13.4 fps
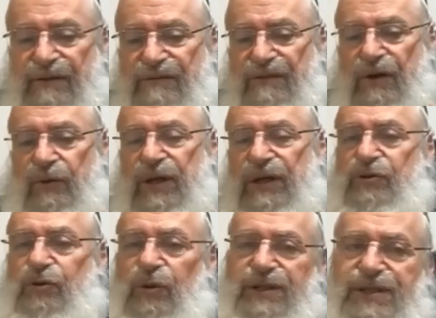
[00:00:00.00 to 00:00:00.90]
Very
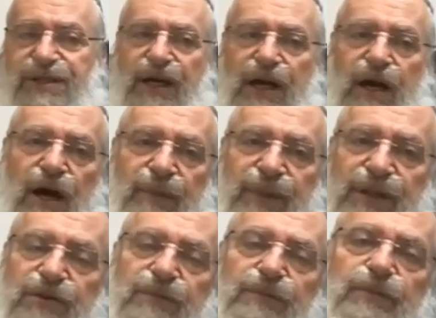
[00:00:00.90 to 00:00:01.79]
interesting
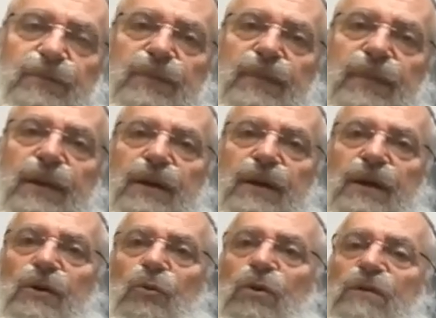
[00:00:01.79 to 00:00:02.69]
comment.
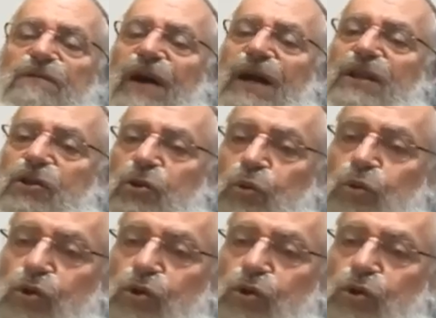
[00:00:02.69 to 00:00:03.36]
We find two